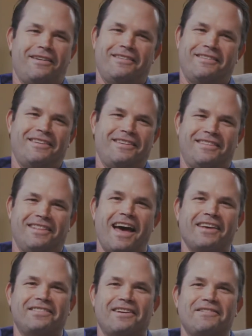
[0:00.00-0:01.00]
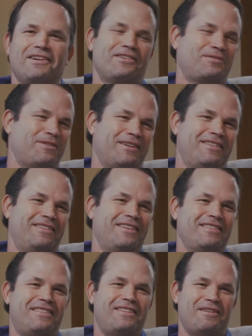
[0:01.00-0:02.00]
The last 7 years
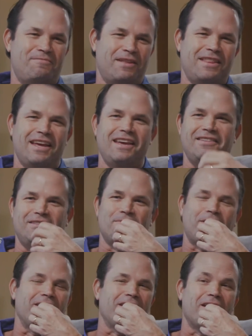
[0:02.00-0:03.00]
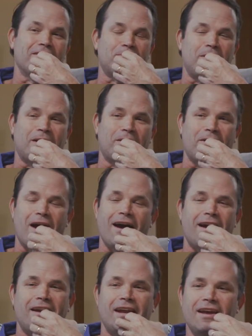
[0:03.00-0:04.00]
have been the easy part. No, it's been a
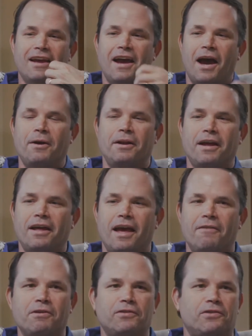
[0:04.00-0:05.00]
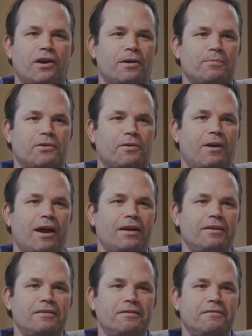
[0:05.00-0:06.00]
grind. I mean, every startup's a
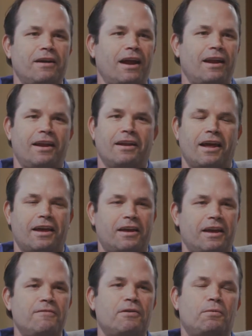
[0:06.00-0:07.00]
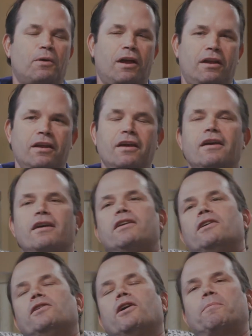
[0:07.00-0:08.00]
grind, right? And like, even when
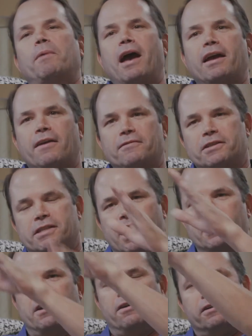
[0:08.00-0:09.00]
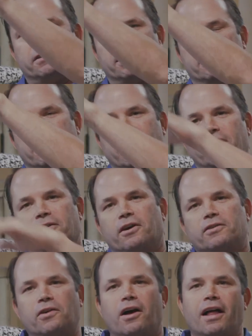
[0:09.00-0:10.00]
you look back after 10 years and it
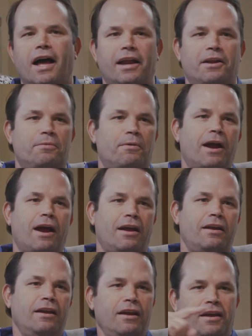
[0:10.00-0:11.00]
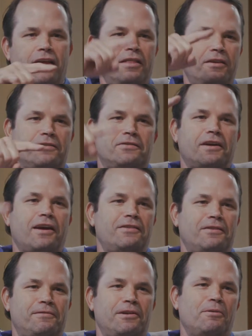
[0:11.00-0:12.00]
looks all high to the right, there's tons
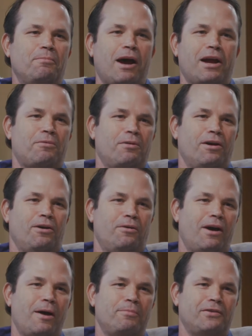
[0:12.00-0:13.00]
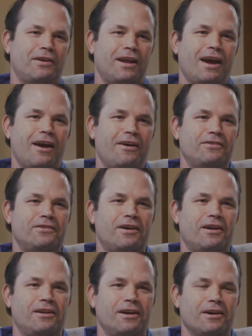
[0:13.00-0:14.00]
of little micro ups and downs
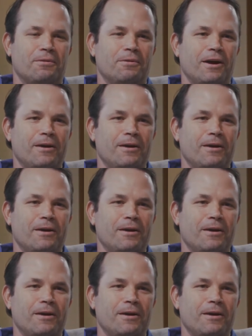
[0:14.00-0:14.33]
all along the way.